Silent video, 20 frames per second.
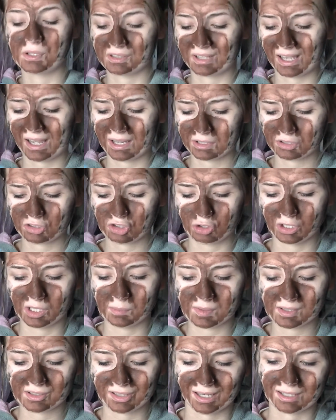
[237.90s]
that Dream
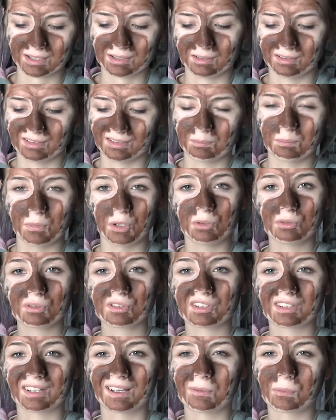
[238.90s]
Satin mousse
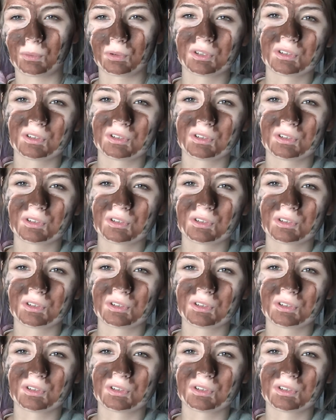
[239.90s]
that everyone